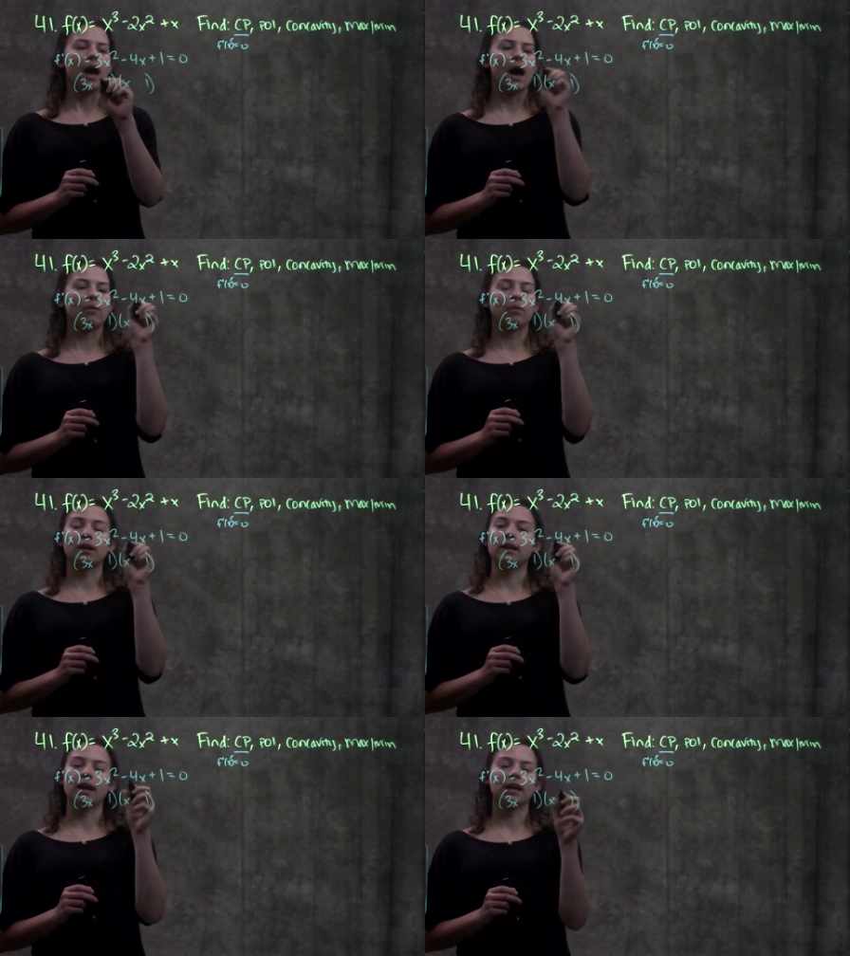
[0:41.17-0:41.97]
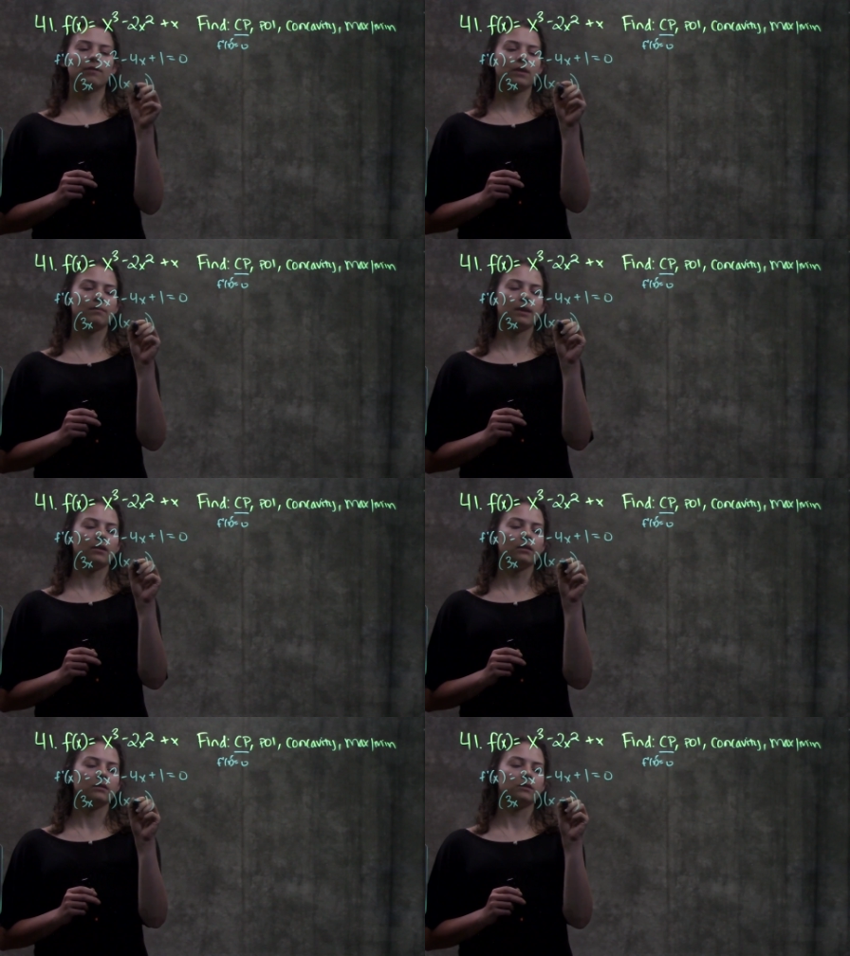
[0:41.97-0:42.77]
Uh, we want a negative in the
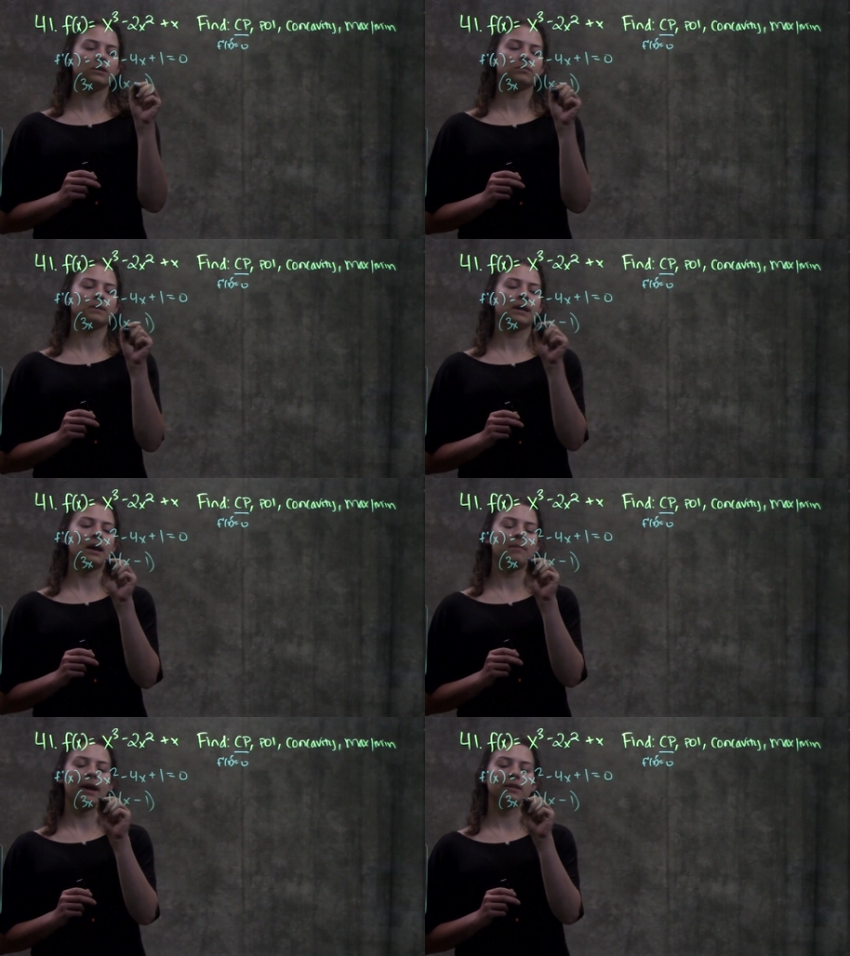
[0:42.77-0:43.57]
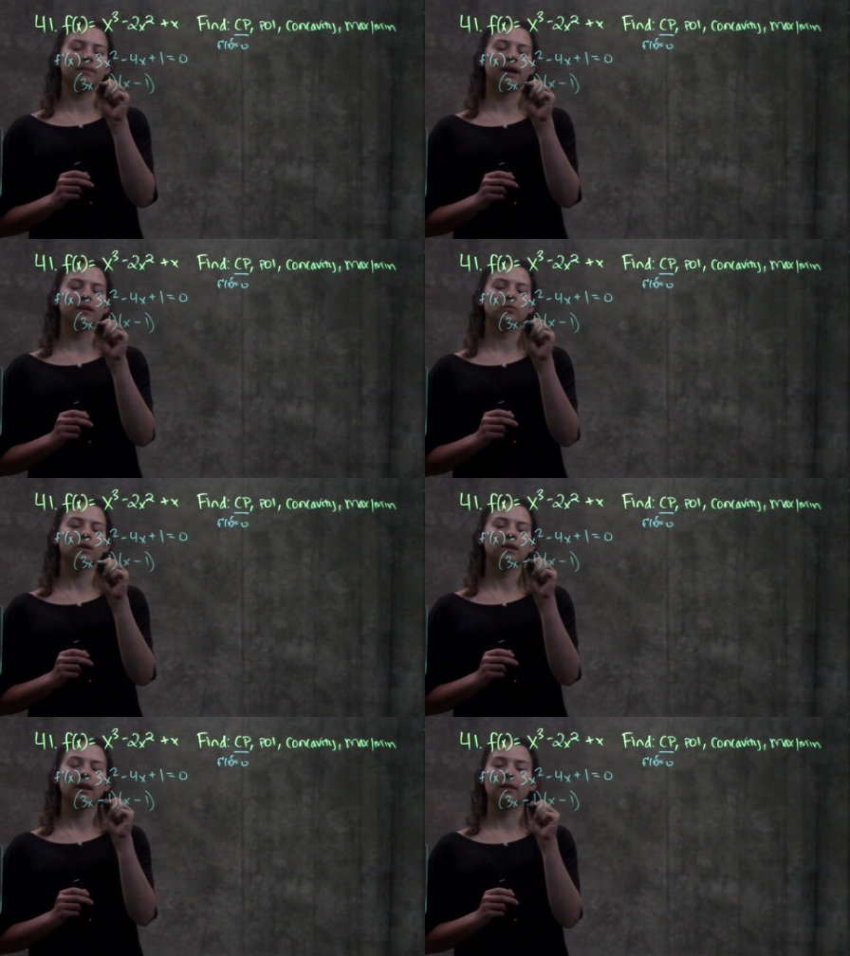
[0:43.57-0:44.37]
middle, so this will become x minus
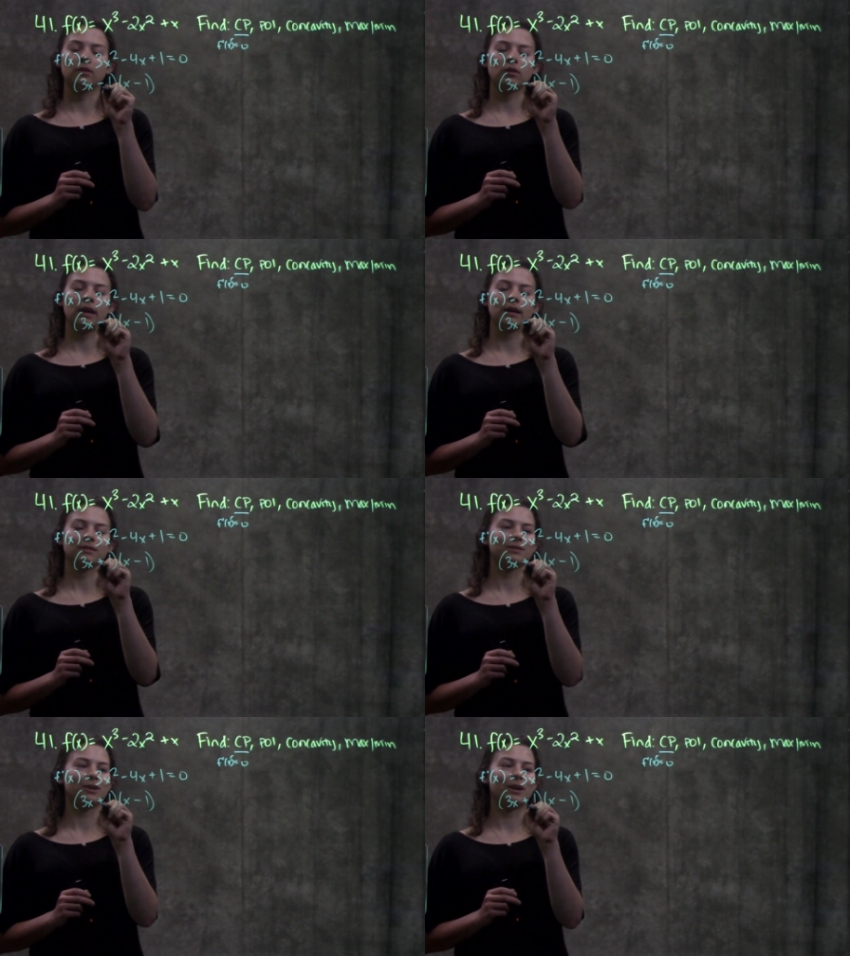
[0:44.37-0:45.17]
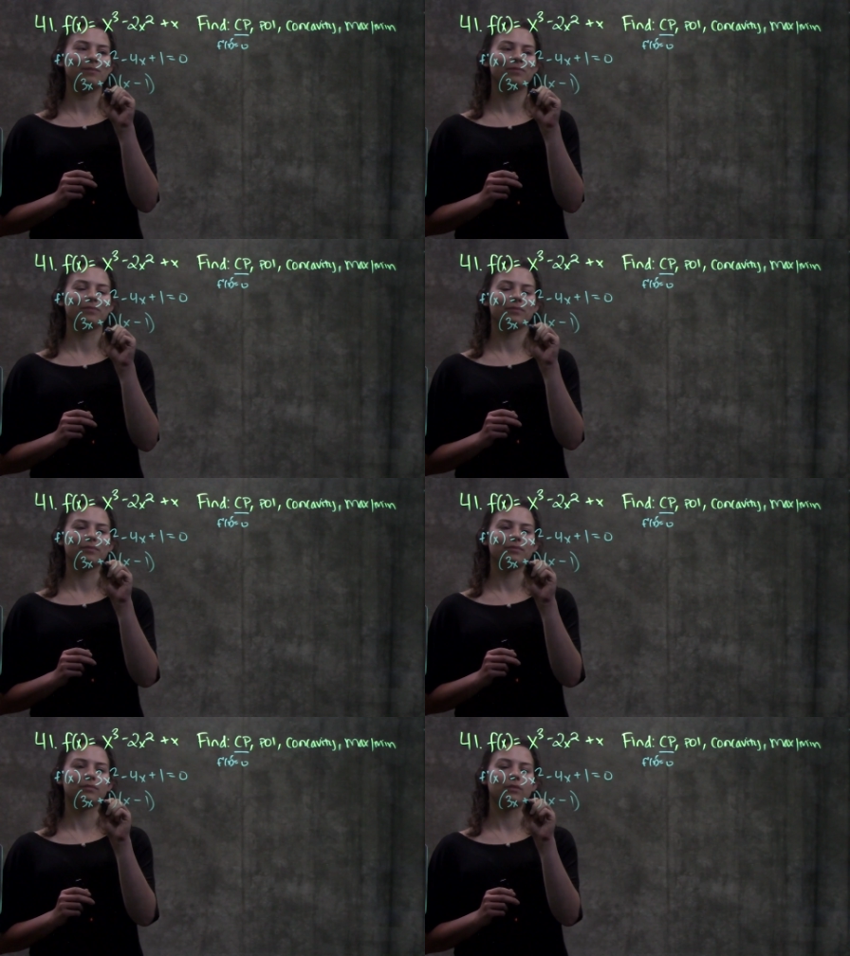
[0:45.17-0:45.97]
1 and 3x, sorry,
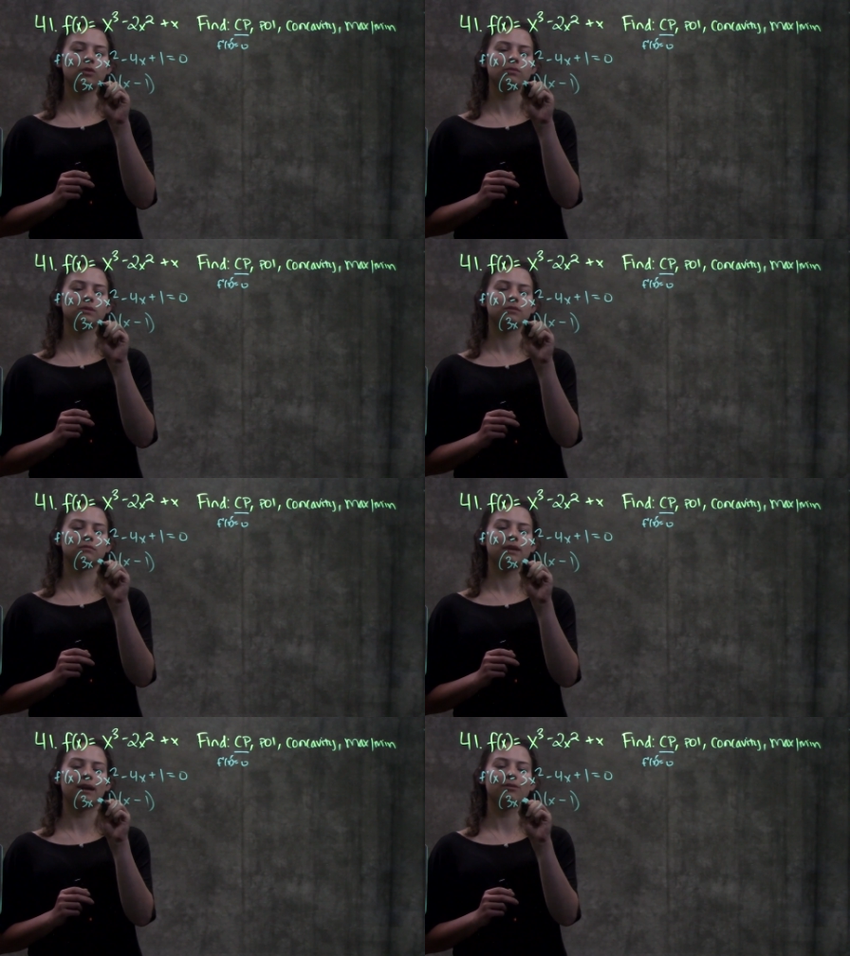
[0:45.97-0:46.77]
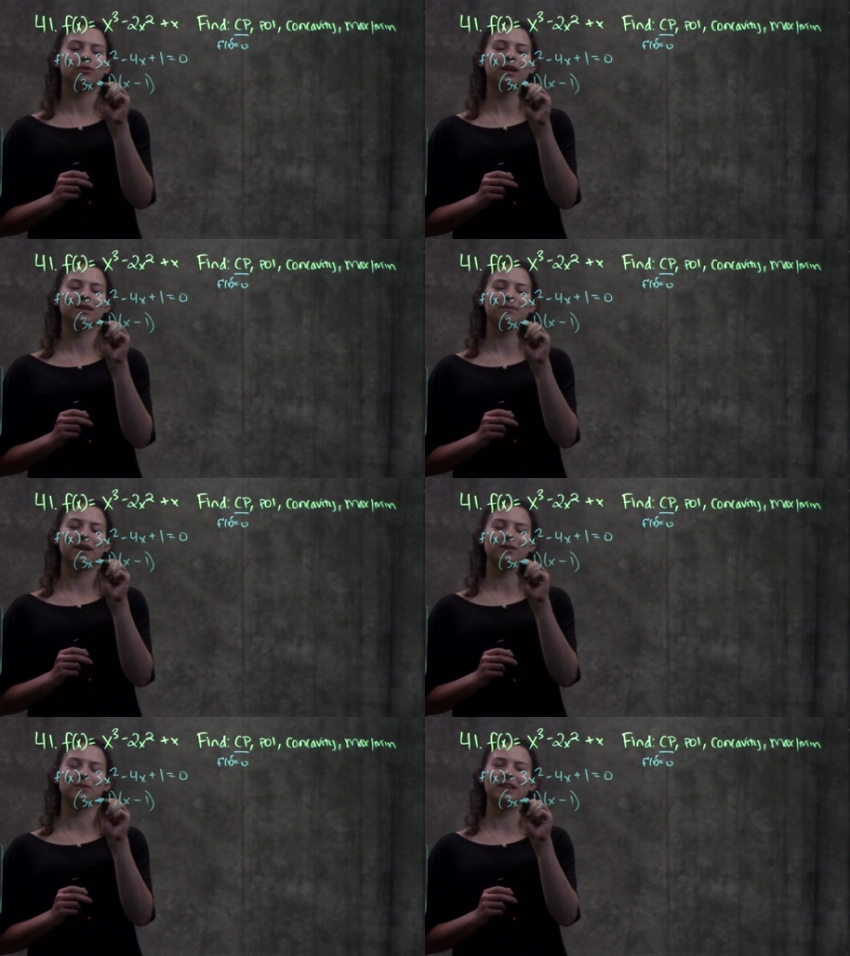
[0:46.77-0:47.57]
oops, yeah, 3x
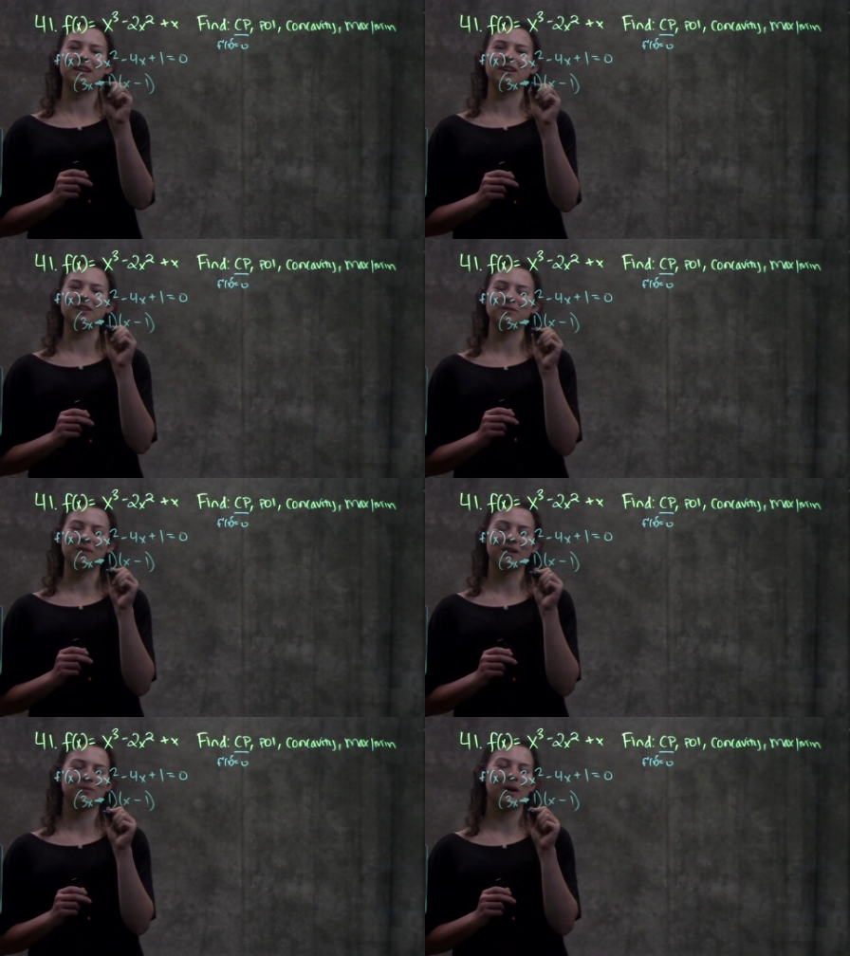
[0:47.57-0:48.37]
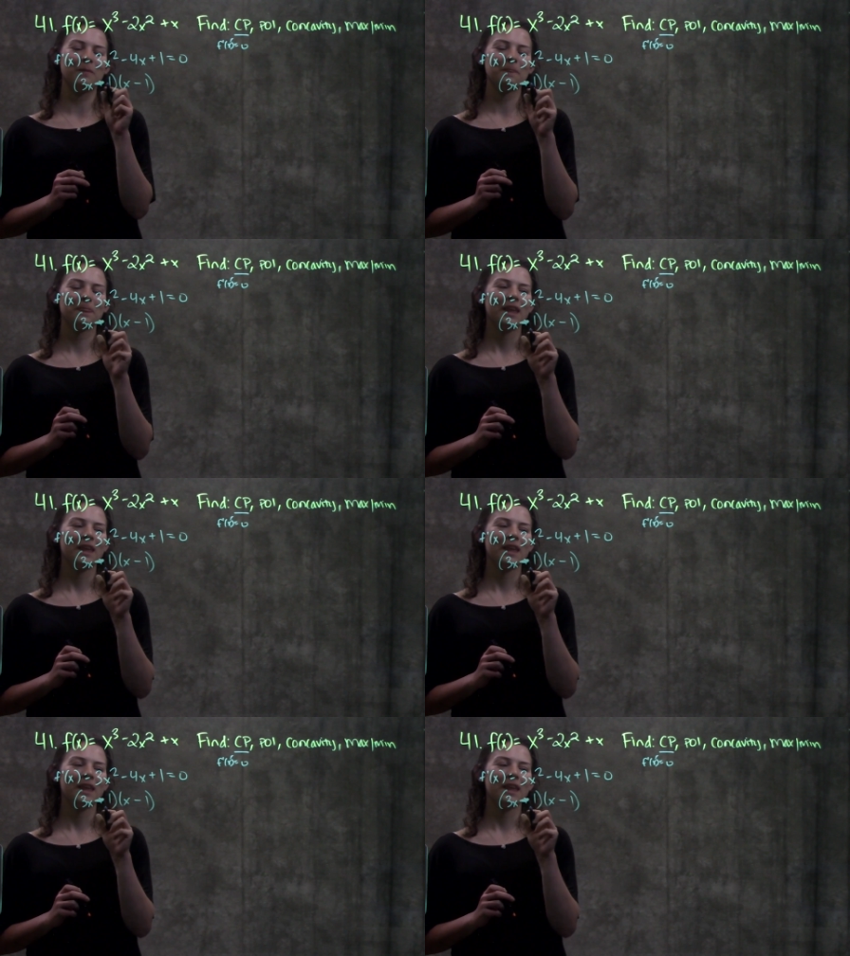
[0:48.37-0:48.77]
minus 1 here as well.